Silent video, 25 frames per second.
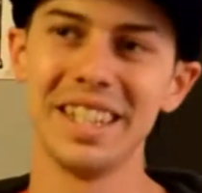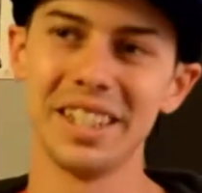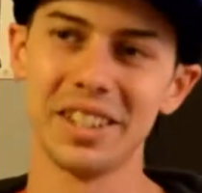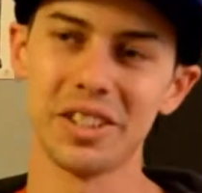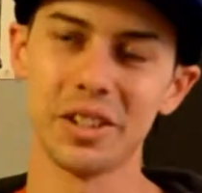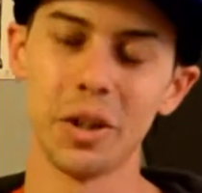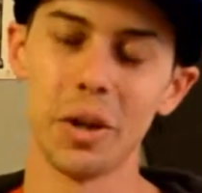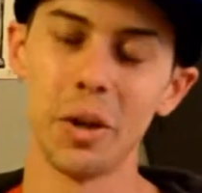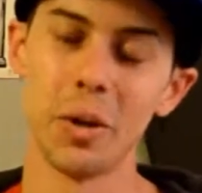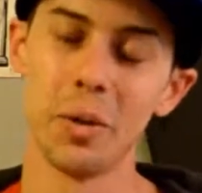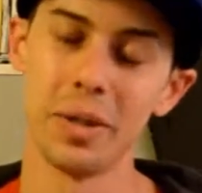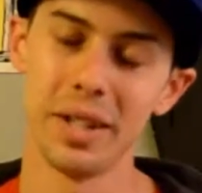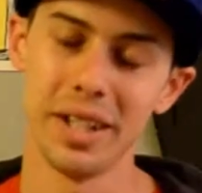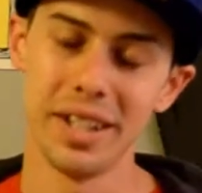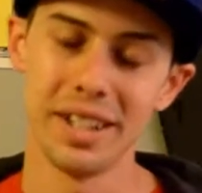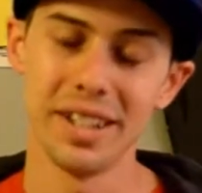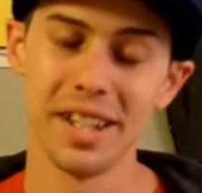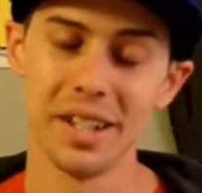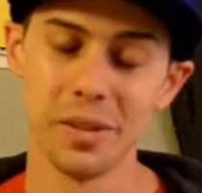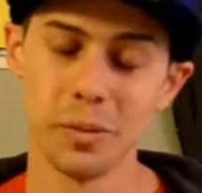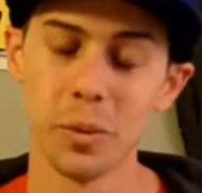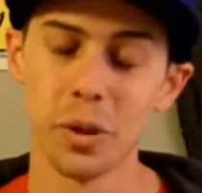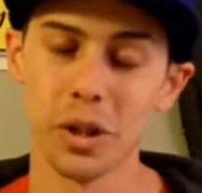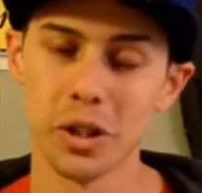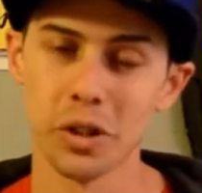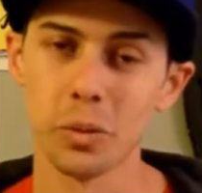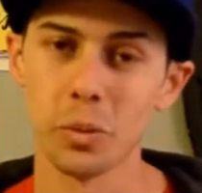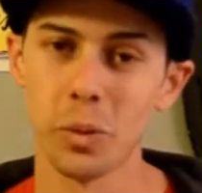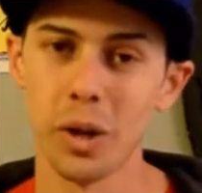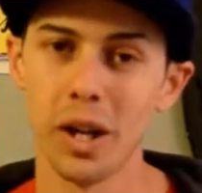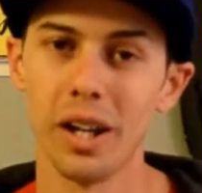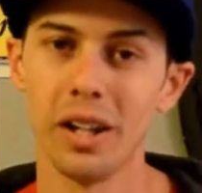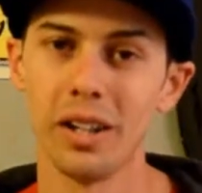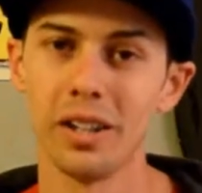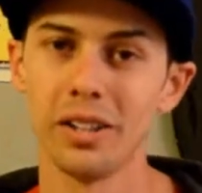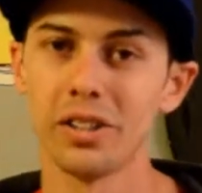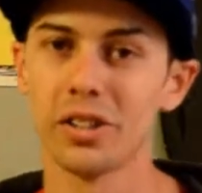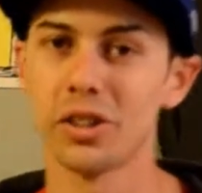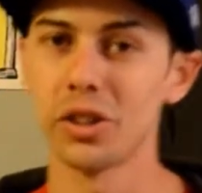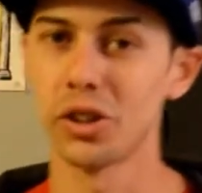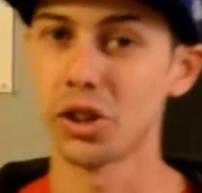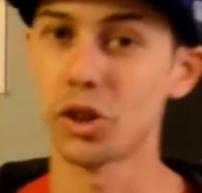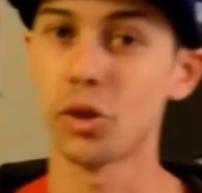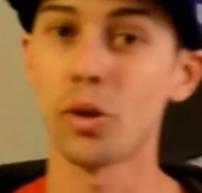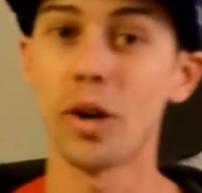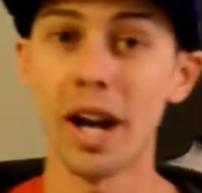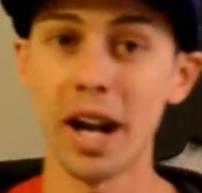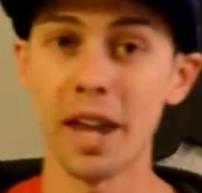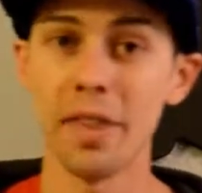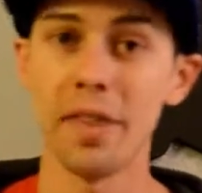So it, it works well. So
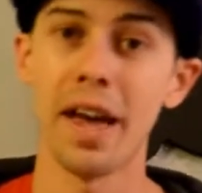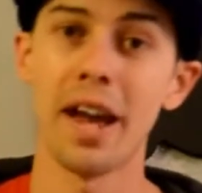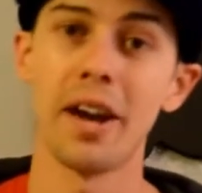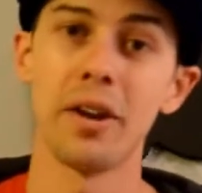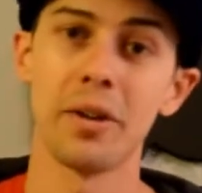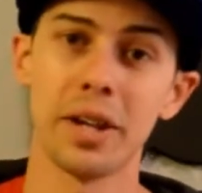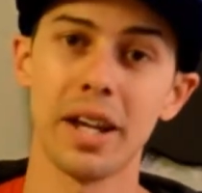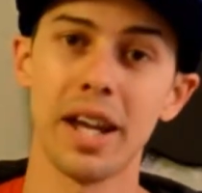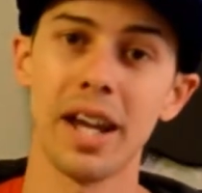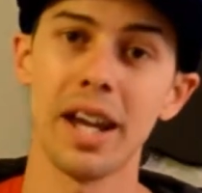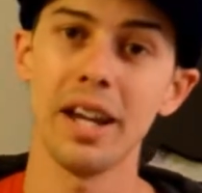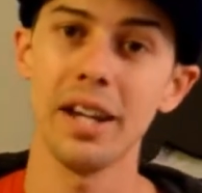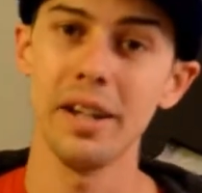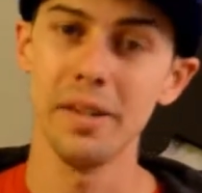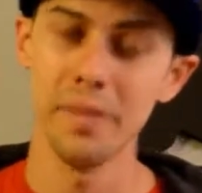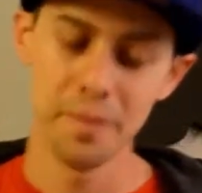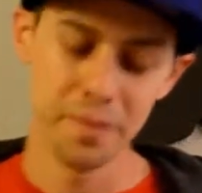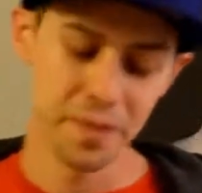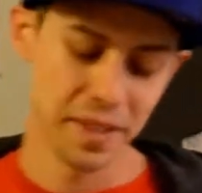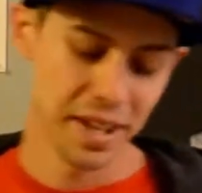try that, okay?